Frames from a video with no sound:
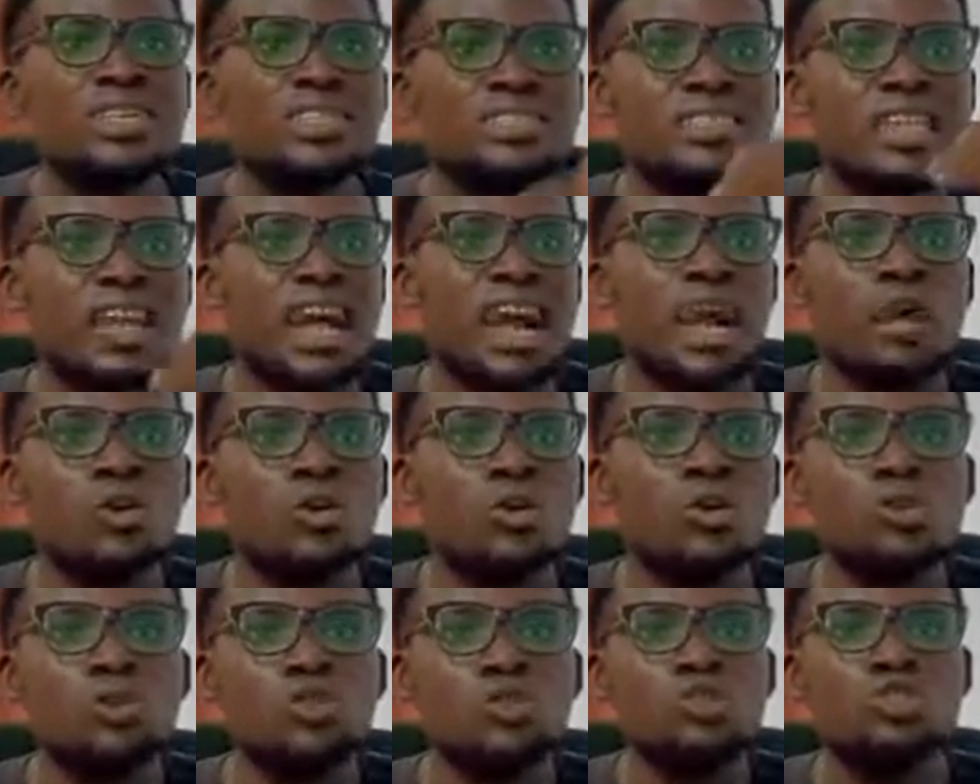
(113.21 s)
There are
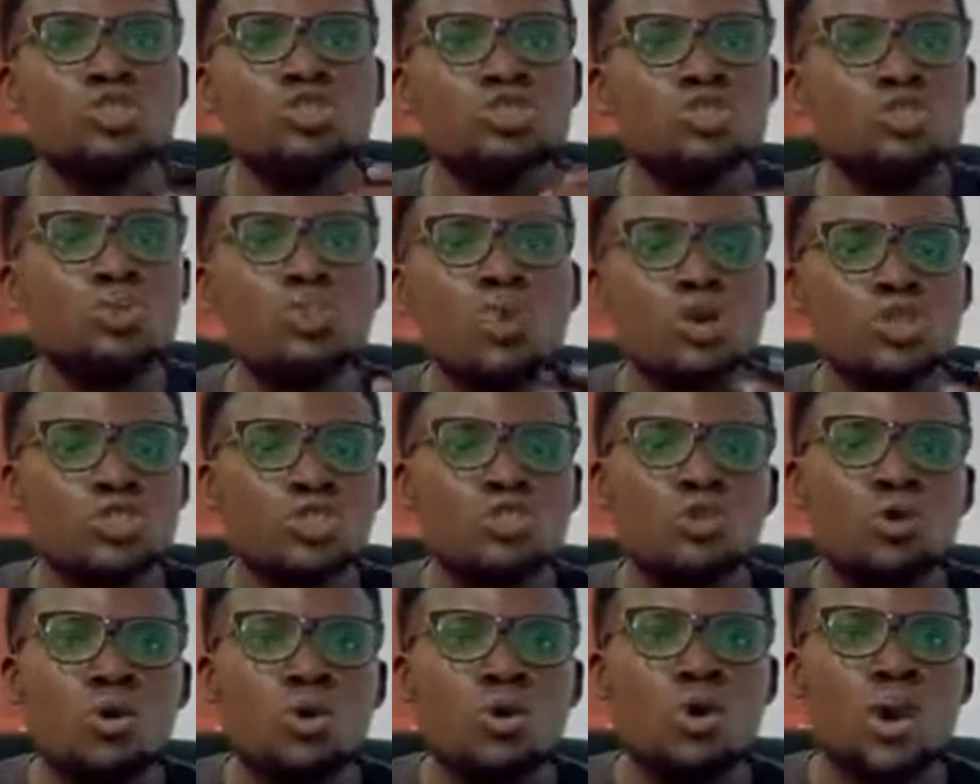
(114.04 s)
rules you
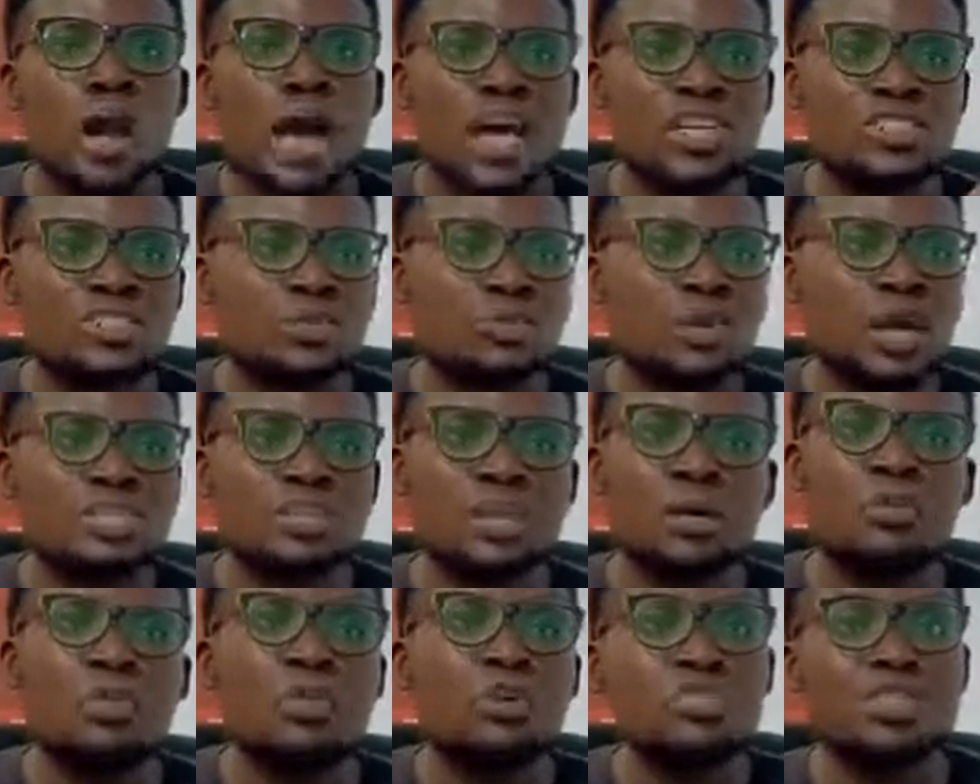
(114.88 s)
must know as a
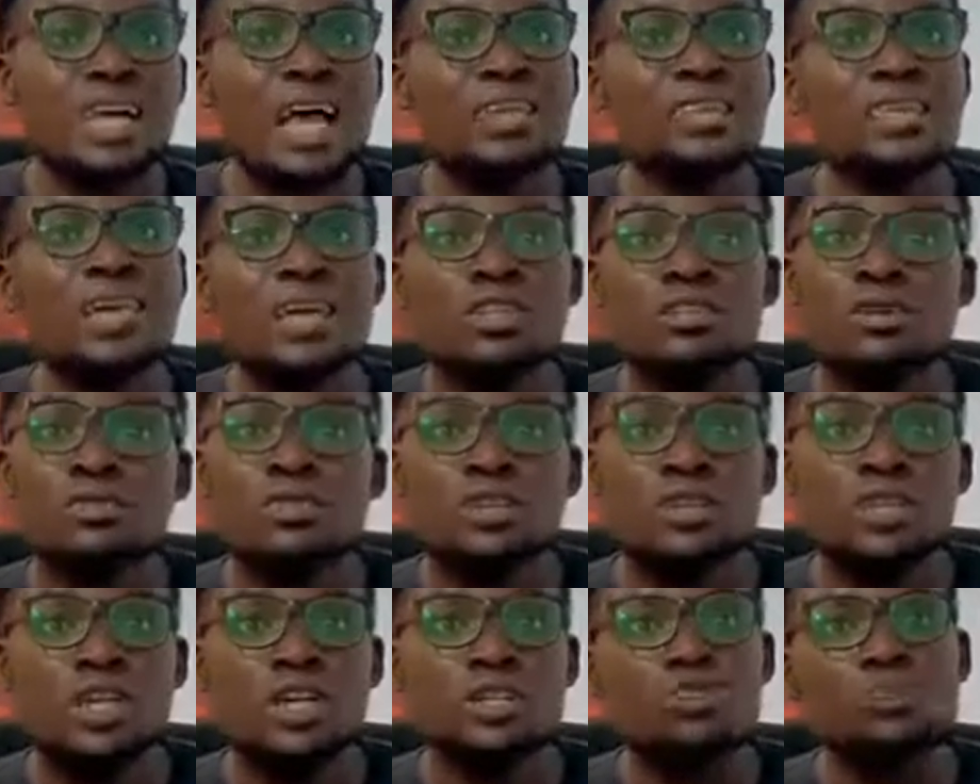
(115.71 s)
writer, because at the end of
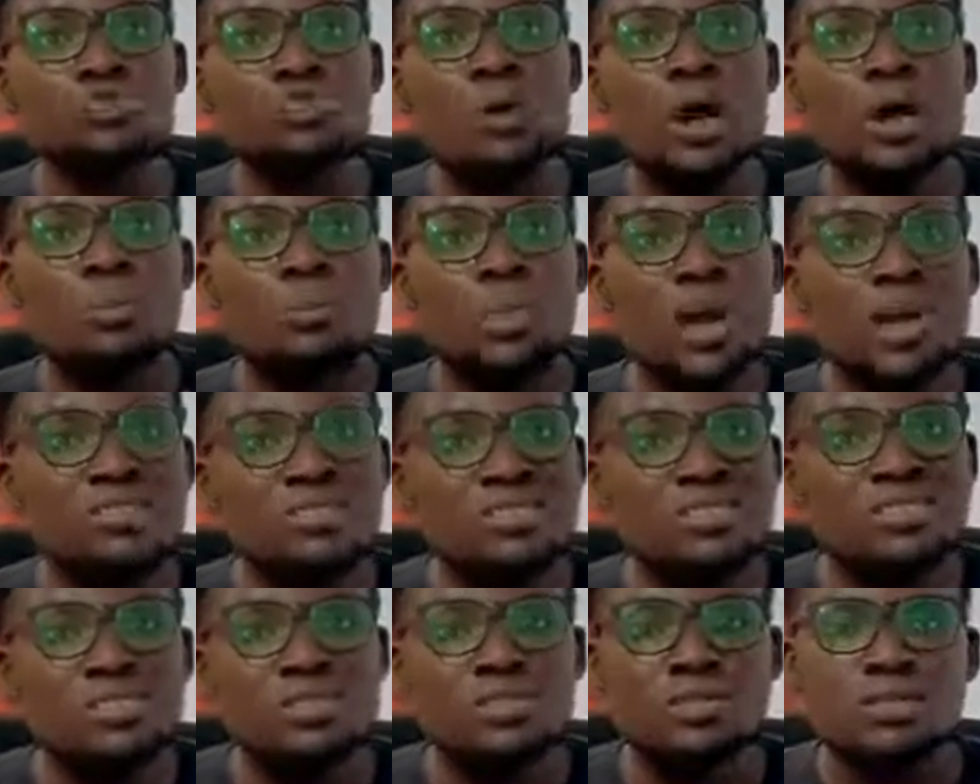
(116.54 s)
the day, you are
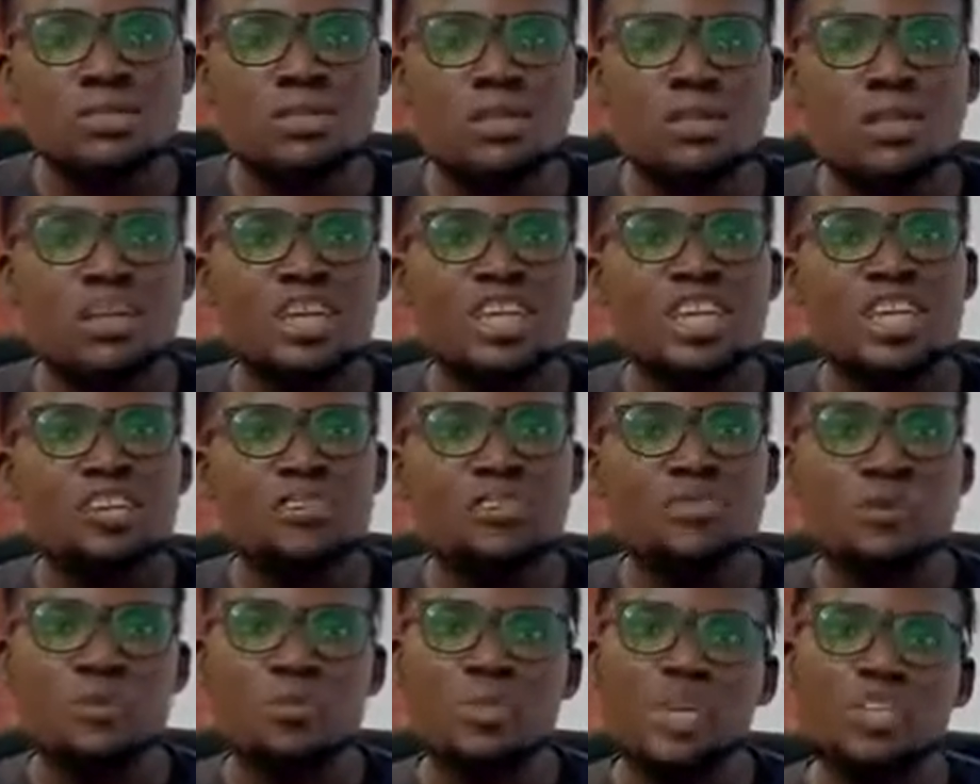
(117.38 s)
passing
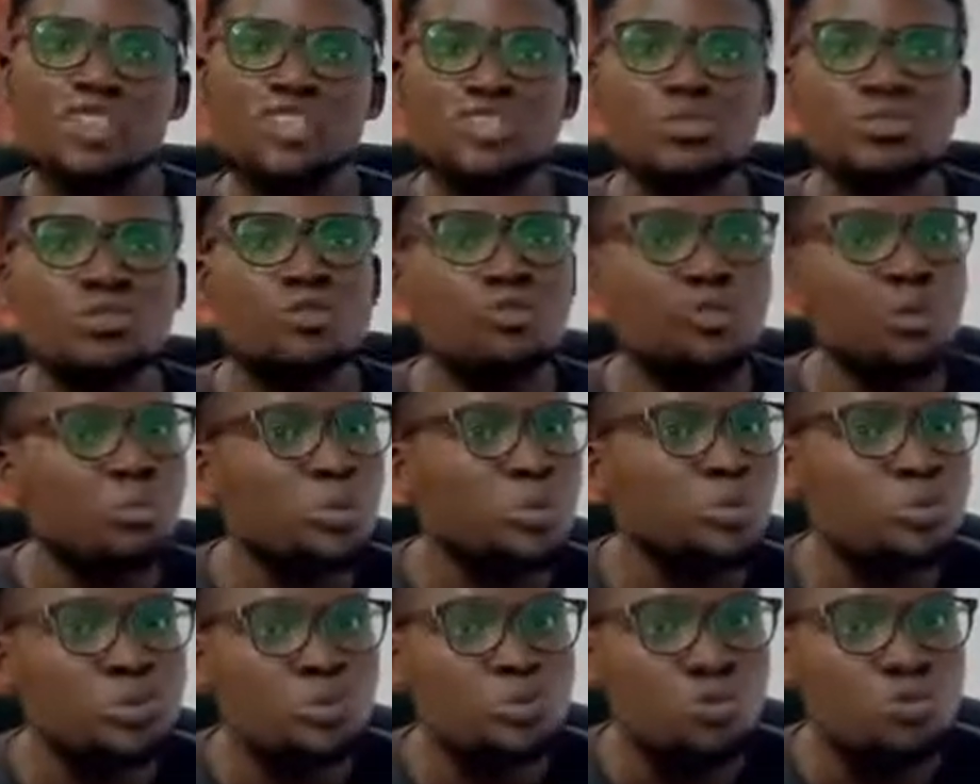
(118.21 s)
information for
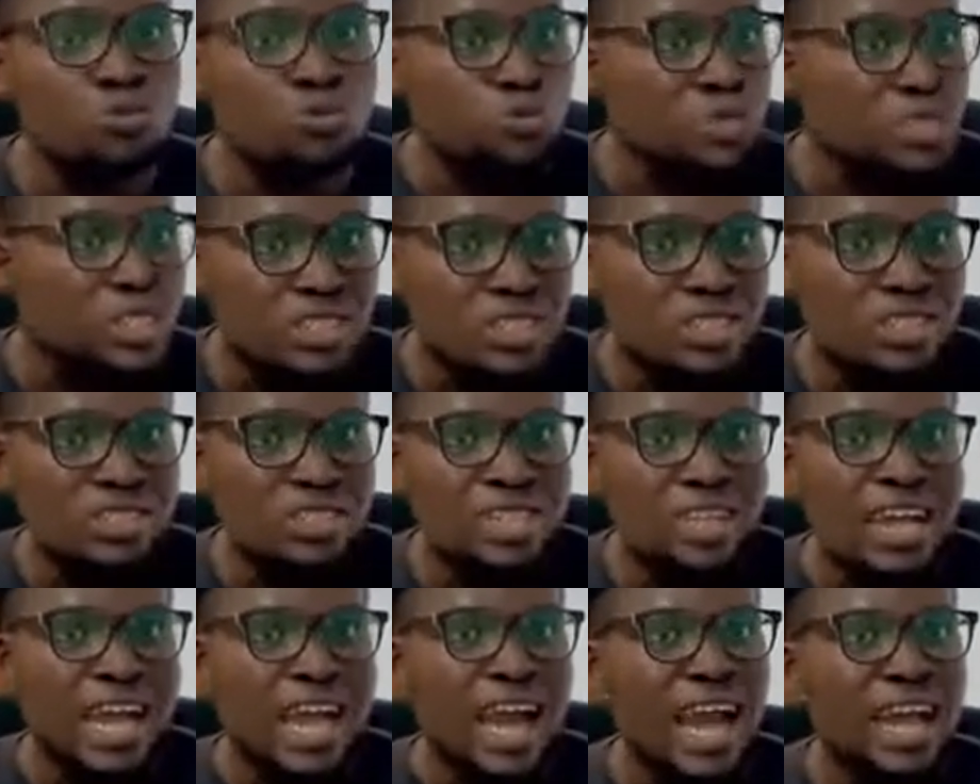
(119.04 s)
people to read,
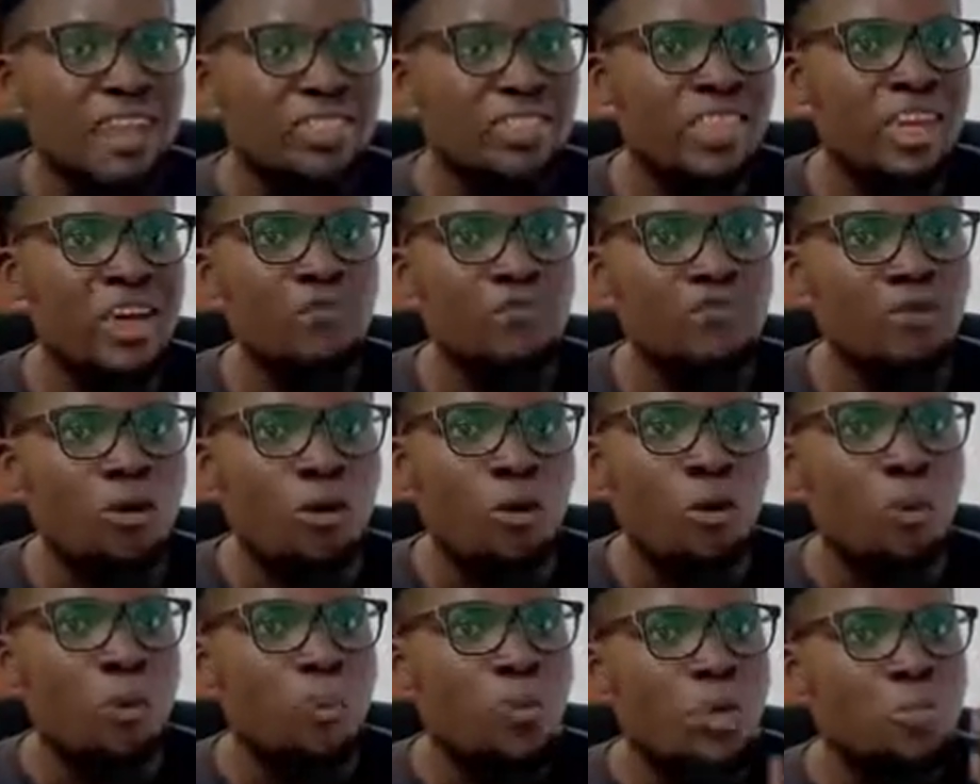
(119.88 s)
and
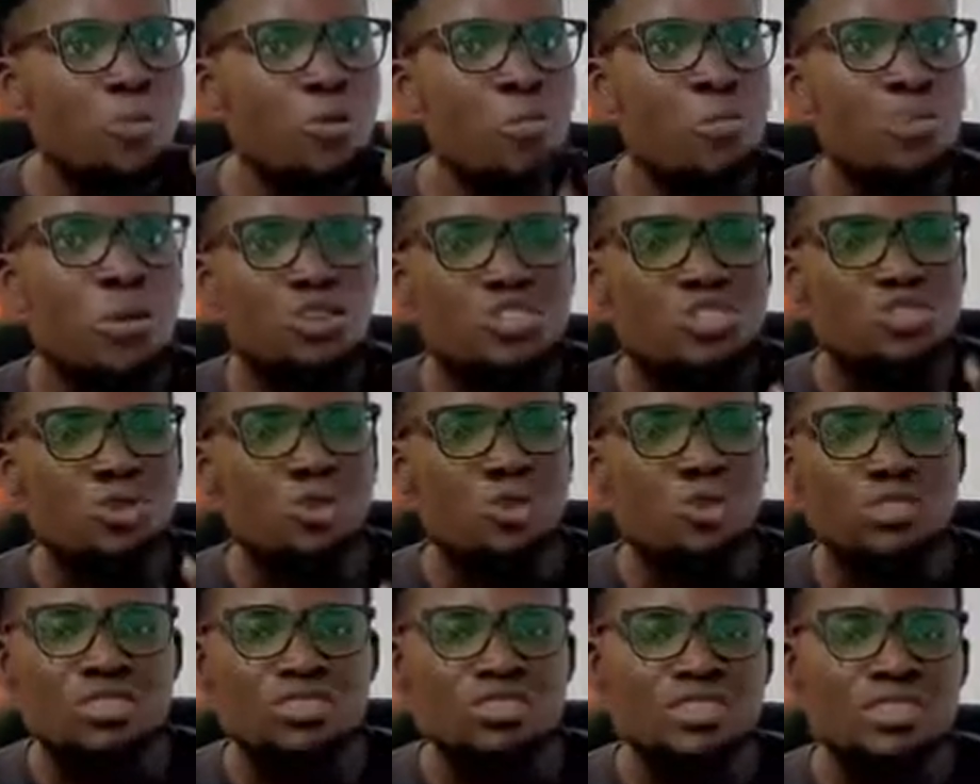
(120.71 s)
therefore people must
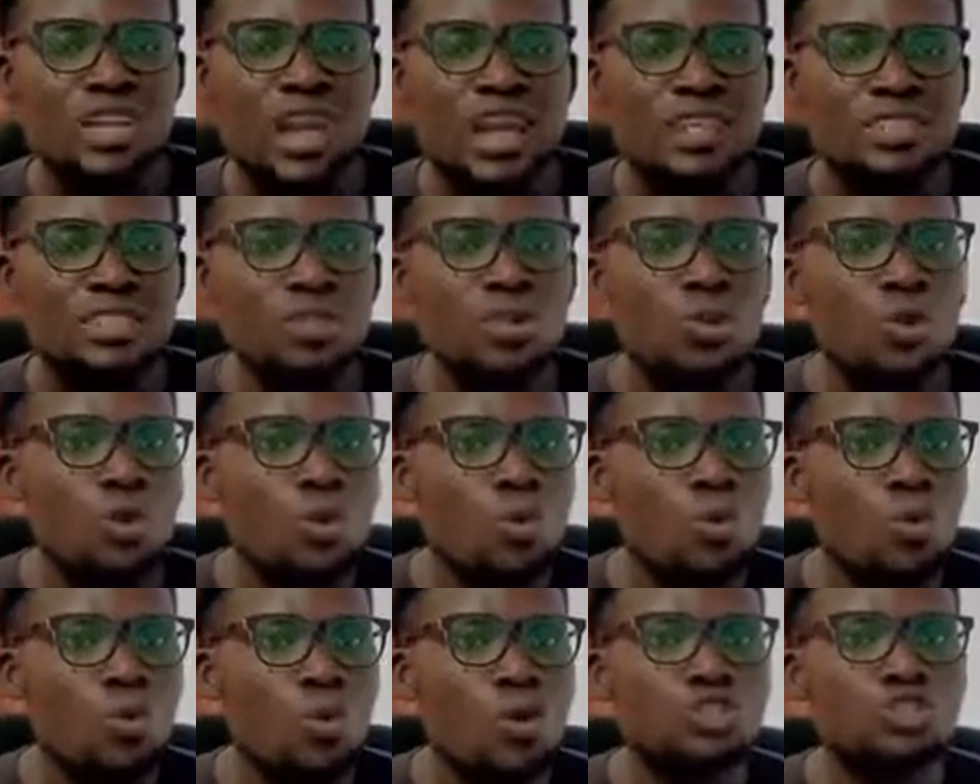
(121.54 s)
understand
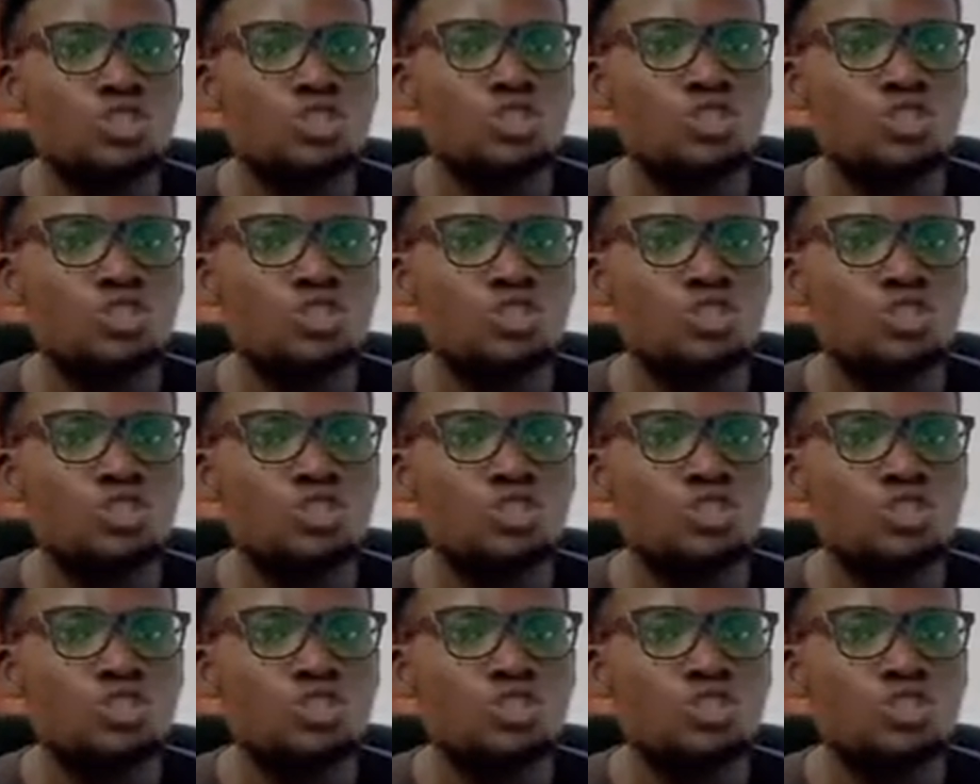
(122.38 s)
what